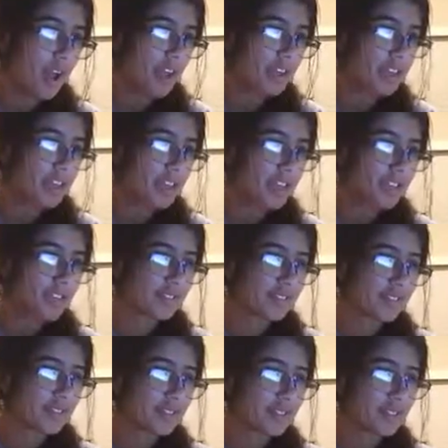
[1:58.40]
I
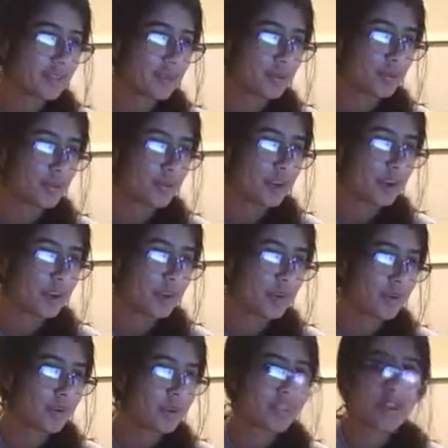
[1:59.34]
can't find
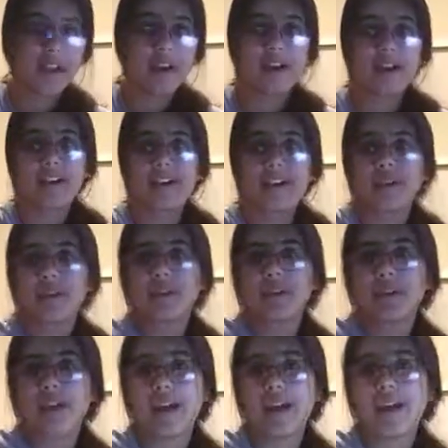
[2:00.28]
one that I
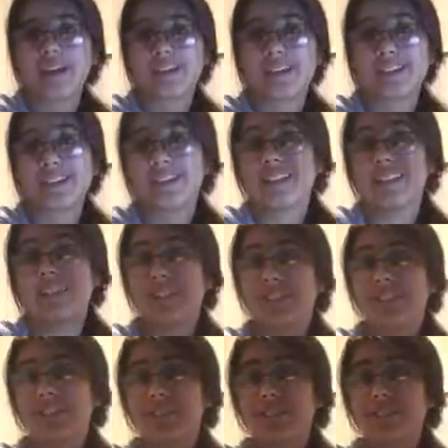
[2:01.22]
would actually like